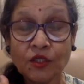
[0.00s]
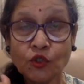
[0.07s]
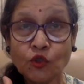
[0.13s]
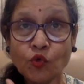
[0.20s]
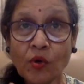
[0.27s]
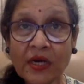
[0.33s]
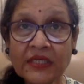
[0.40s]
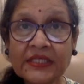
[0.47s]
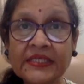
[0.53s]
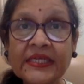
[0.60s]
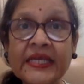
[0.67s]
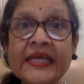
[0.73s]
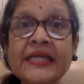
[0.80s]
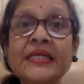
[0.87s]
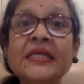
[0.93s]
To
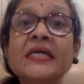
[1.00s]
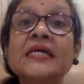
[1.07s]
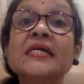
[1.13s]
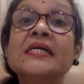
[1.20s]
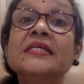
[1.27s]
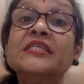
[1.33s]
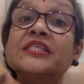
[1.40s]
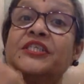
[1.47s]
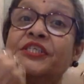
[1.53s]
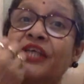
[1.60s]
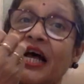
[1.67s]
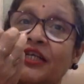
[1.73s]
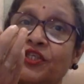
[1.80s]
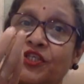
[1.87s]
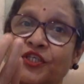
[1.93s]
attain
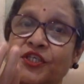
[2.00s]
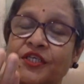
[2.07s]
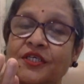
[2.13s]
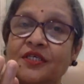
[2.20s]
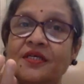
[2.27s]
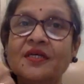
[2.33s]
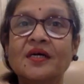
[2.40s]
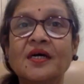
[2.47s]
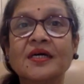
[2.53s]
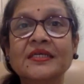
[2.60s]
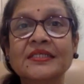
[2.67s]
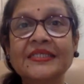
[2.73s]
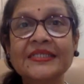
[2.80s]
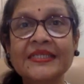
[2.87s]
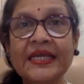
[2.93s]
such a
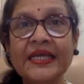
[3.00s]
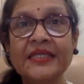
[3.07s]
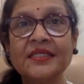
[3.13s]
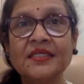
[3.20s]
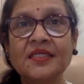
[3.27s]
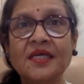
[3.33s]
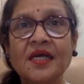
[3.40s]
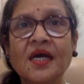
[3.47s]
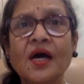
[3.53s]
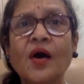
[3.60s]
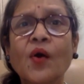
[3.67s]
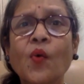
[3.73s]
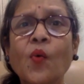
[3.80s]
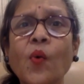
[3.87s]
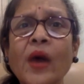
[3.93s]
state,
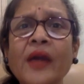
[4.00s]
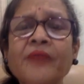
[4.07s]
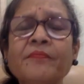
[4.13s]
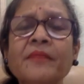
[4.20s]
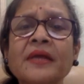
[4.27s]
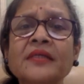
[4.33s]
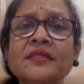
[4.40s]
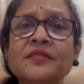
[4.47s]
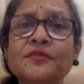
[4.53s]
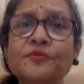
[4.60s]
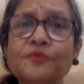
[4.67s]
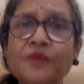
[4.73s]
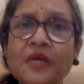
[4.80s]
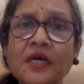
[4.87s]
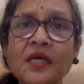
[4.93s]
one must
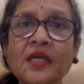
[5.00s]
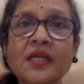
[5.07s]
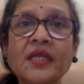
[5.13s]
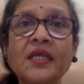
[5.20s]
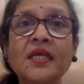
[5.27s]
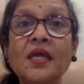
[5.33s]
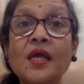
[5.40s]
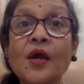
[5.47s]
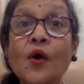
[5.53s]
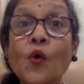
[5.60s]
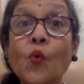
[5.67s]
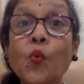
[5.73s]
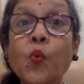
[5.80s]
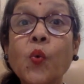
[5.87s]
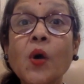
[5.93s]
really
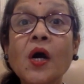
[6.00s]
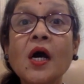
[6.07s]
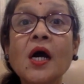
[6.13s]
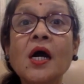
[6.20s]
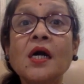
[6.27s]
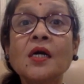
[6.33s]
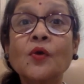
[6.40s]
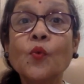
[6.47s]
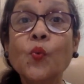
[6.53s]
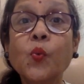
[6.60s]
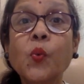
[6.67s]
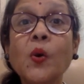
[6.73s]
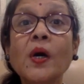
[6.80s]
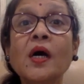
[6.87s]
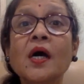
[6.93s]
work,
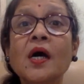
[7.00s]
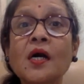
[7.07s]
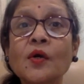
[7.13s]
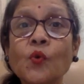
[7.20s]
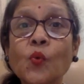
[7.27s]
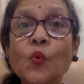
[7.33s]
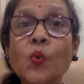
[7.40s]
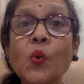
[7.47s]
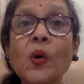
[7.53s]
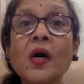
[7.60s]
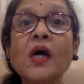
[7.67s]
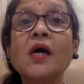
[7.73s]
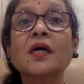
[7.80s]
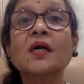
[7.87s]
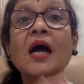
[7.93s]
work,
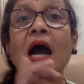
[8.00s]
work